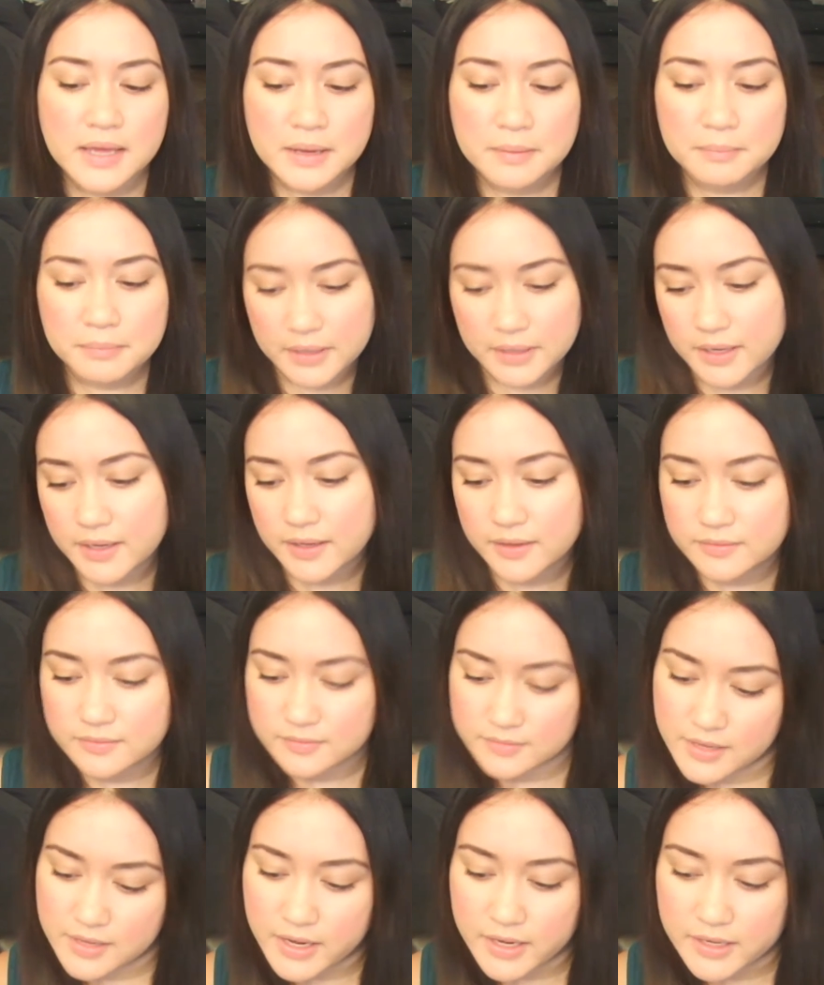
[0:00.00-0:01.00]
But
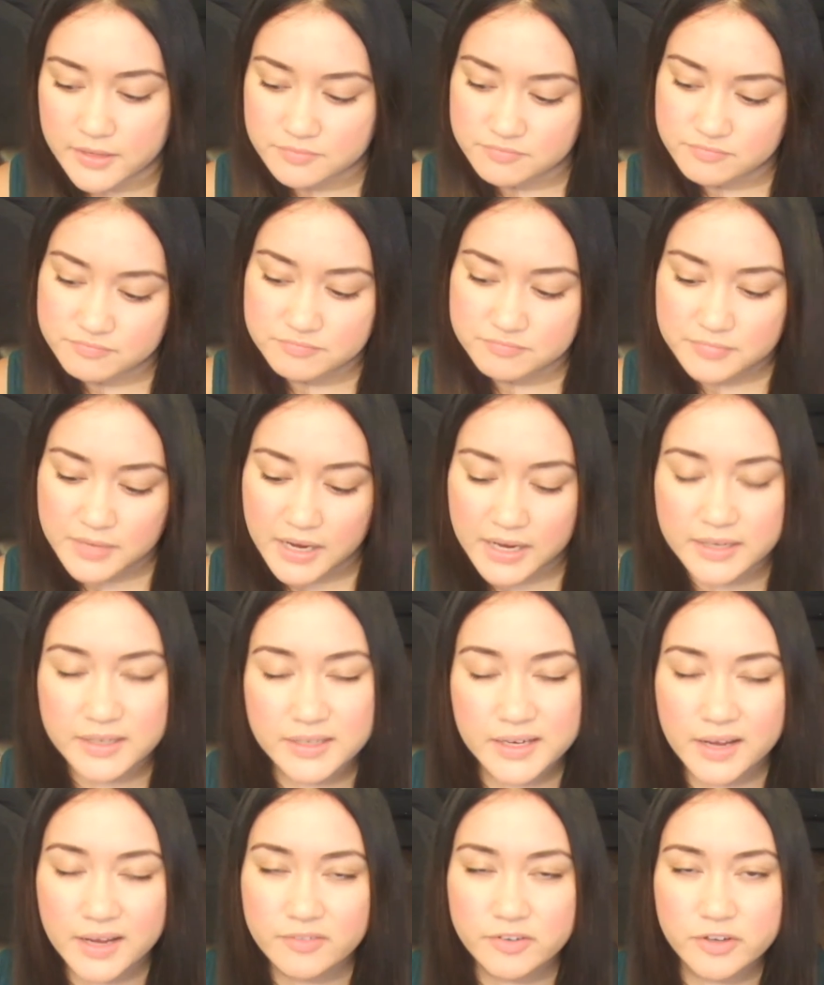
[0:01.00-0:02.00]
yeah, I
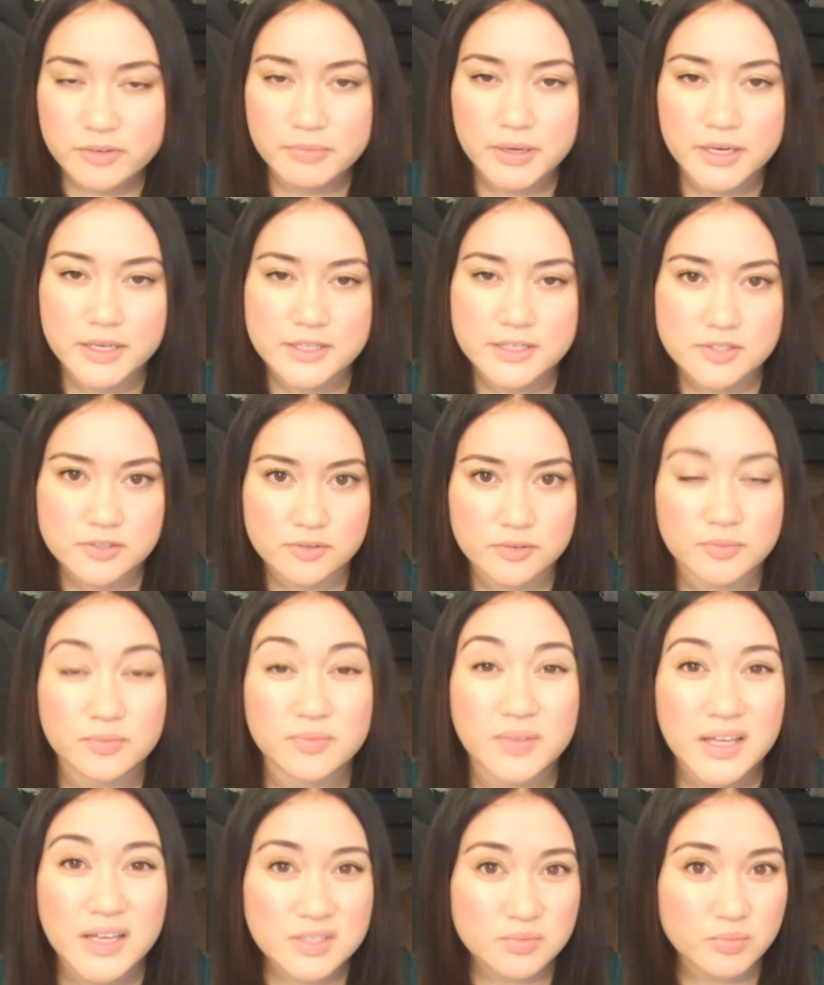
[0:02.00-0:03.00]
didn't have very many, so
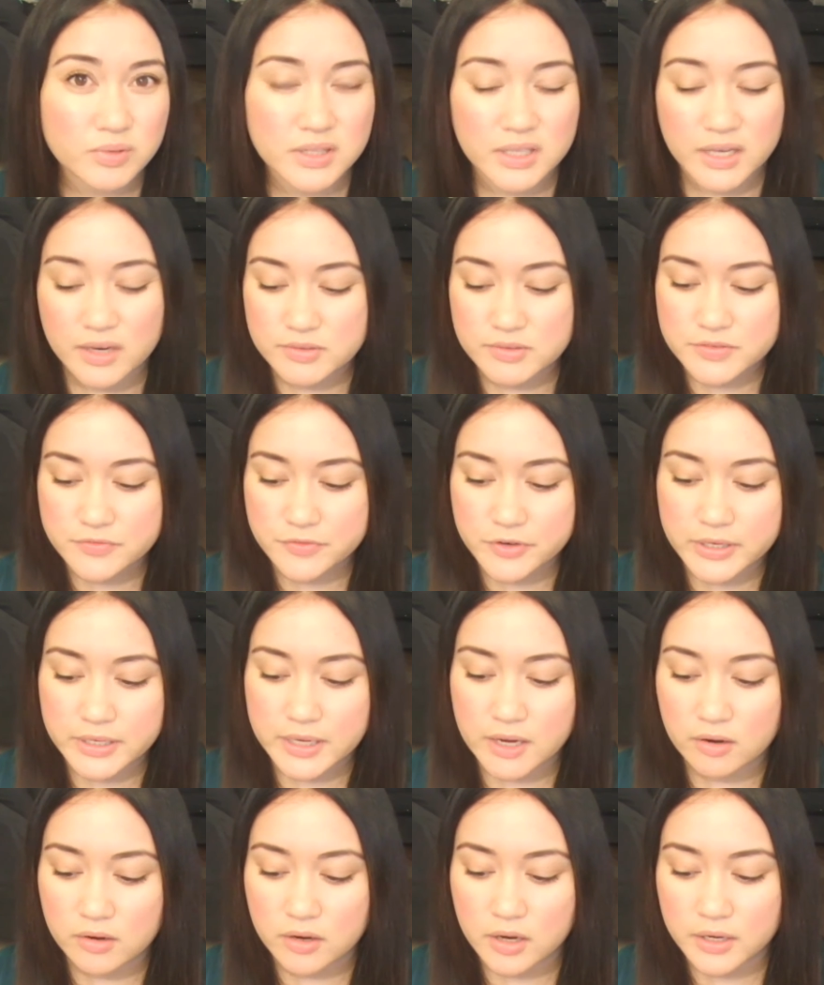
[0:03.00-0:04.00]
that's one thing I was freaking
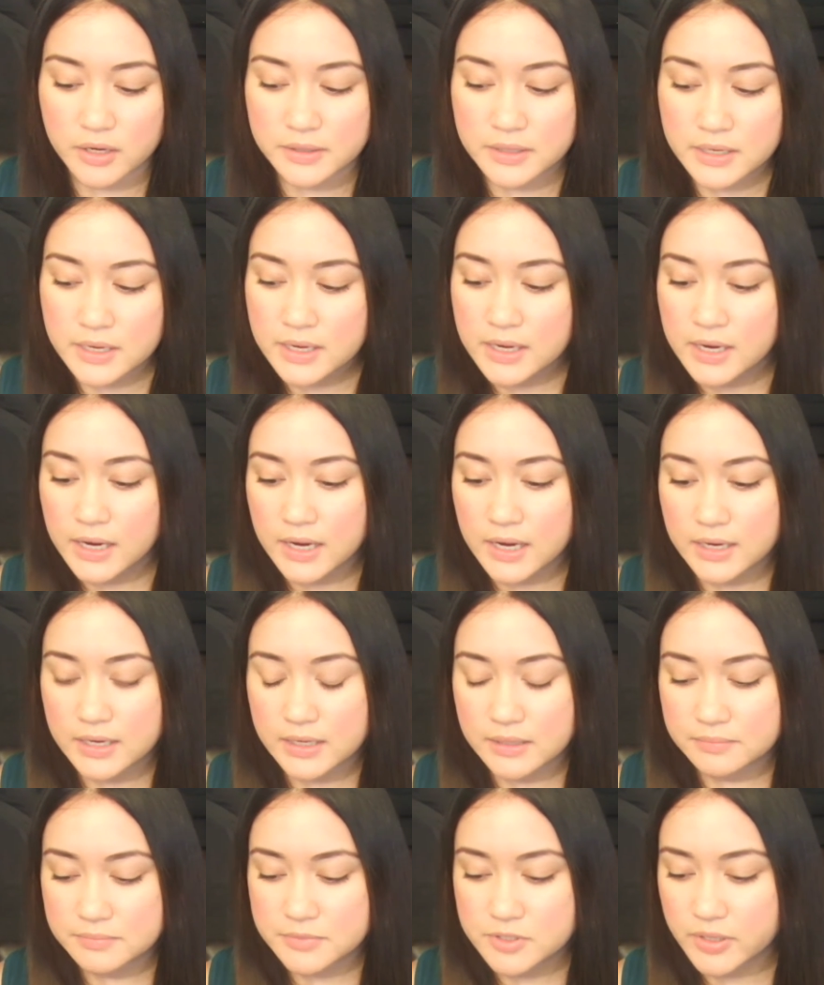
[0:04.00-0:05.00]
out
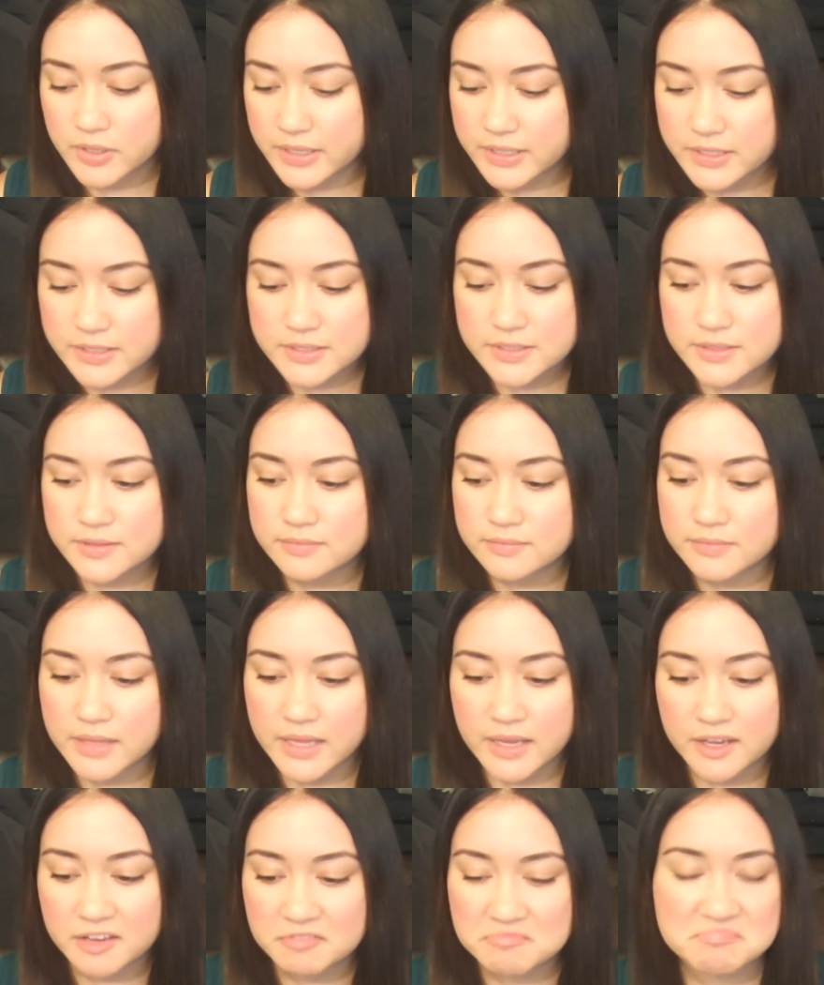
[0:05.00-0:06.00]
on. So
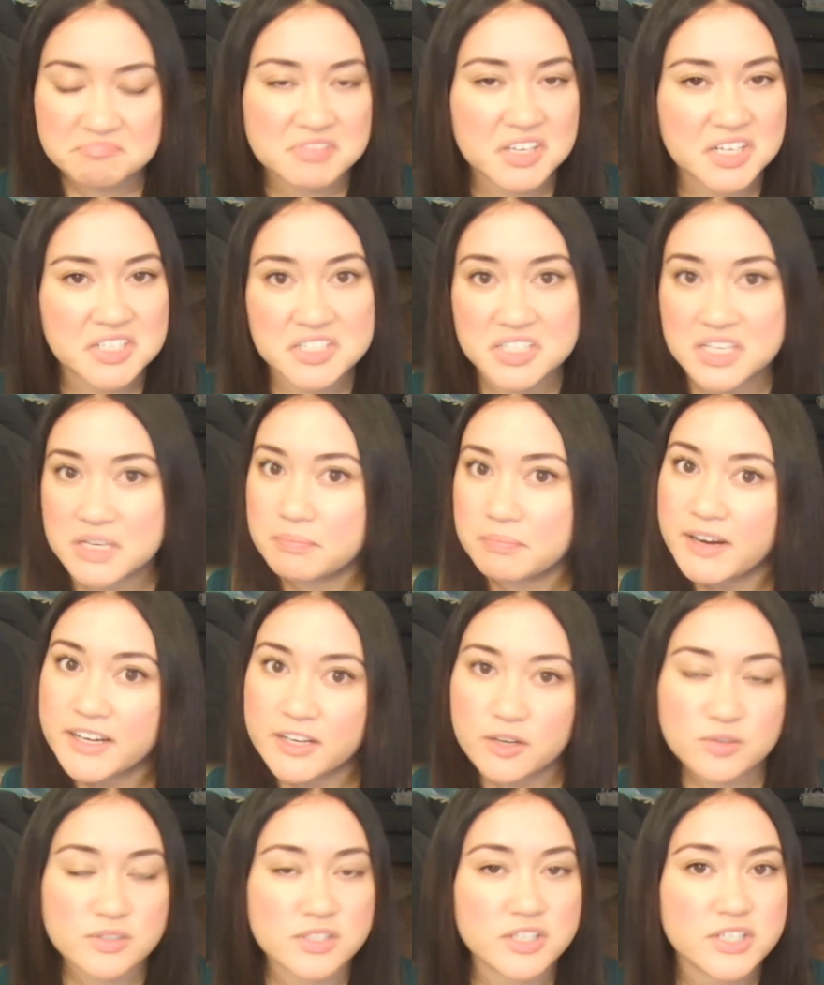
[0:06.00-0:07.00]
they said to keep my
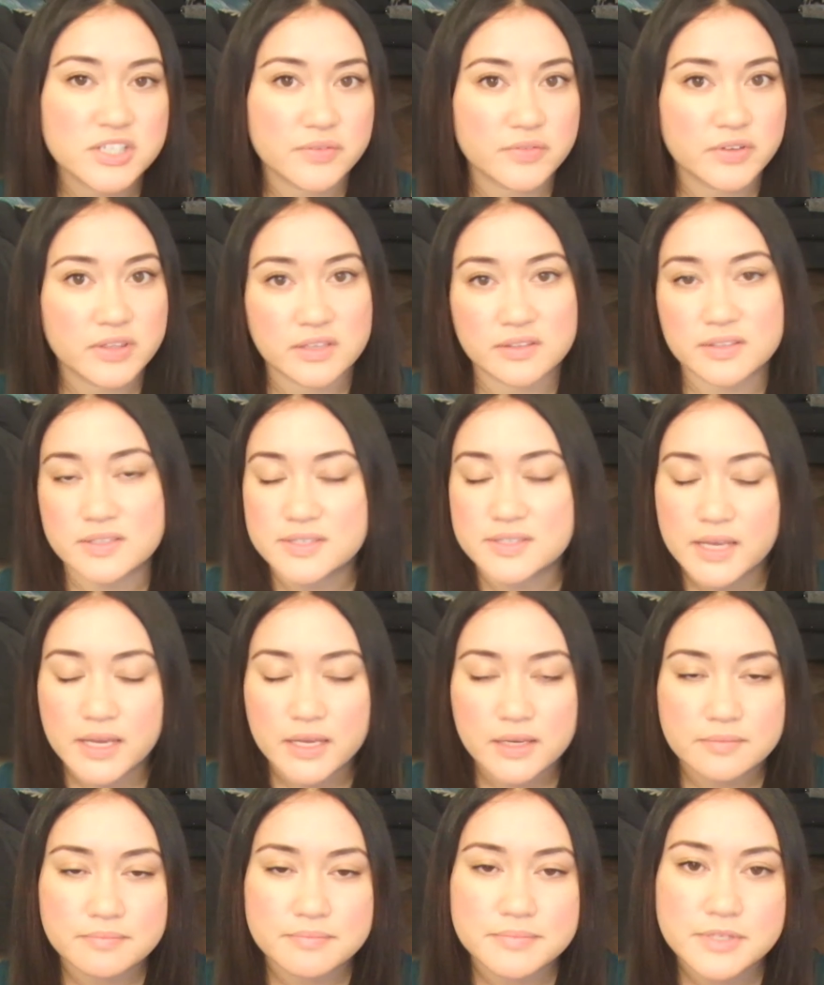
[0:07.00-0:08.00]
dosage, everything the
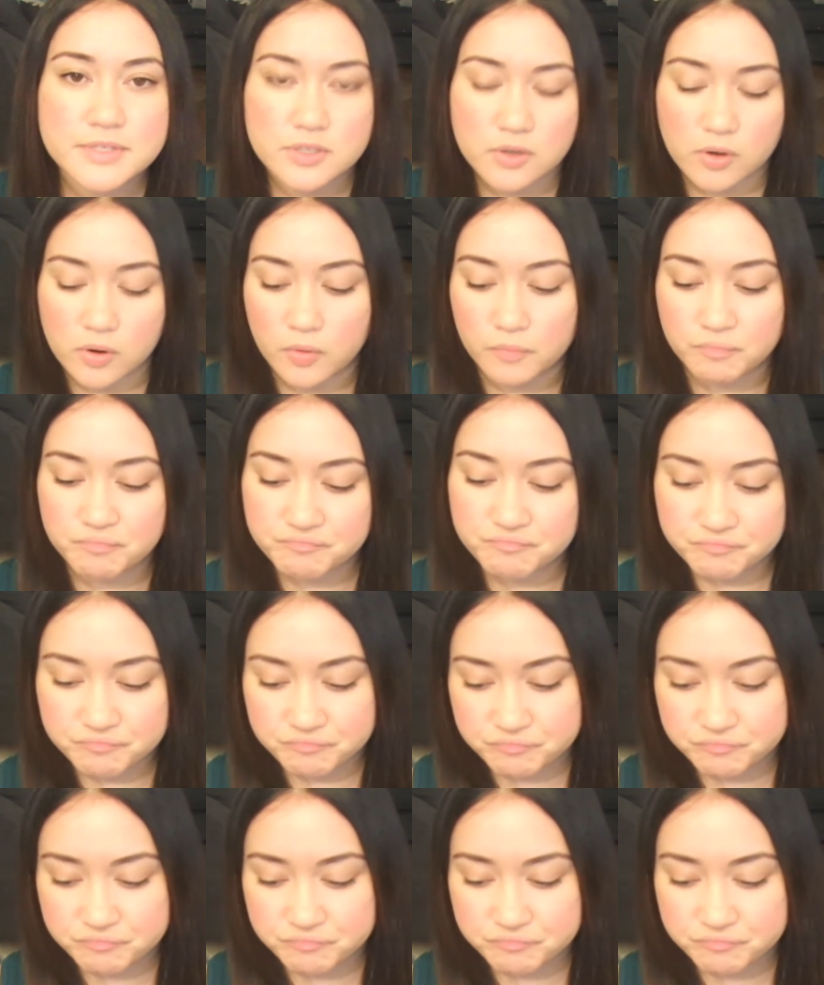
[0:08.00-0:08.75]
same. So